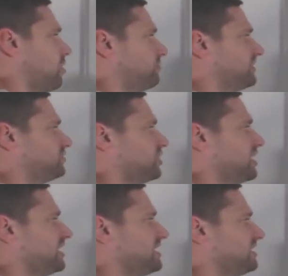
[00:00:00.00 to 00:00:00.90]
on this
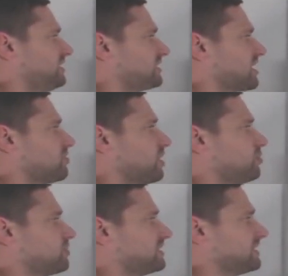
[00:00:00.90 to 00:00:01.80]
journey, so a
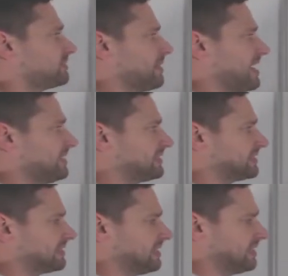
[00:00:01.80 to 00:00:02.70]
noisy
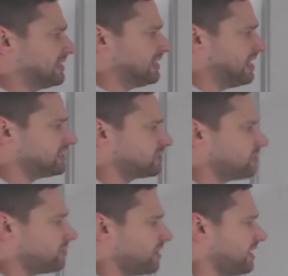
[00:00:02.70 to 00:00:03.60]
space,
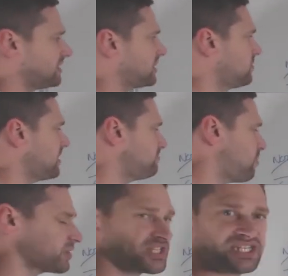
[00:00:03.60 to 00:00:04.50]
into a into a
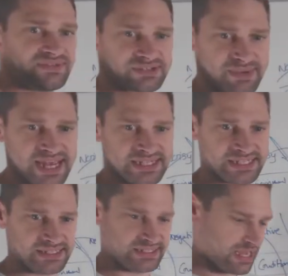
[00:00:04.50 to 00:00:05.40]
positive
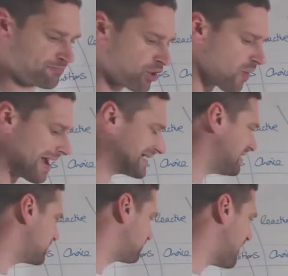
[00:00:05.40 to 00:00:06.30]
space a
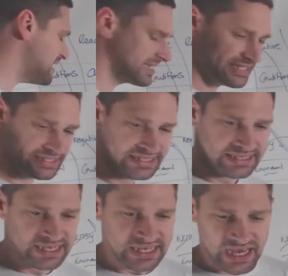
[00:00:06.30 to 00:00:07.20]
proactive space.
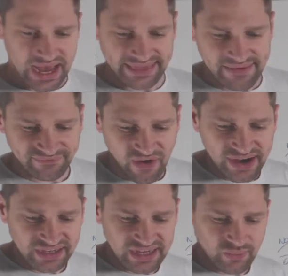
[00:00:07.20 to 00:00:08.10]
And then
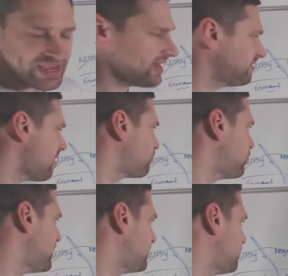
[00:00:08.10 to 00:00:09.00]
finally, we end up
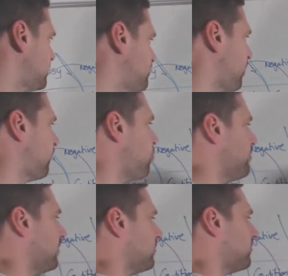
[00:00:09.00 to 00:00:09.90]
with the
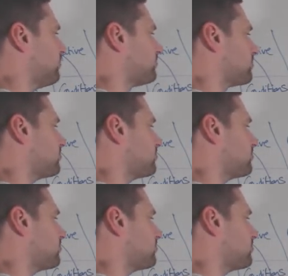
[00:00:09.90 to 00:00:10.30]
performance.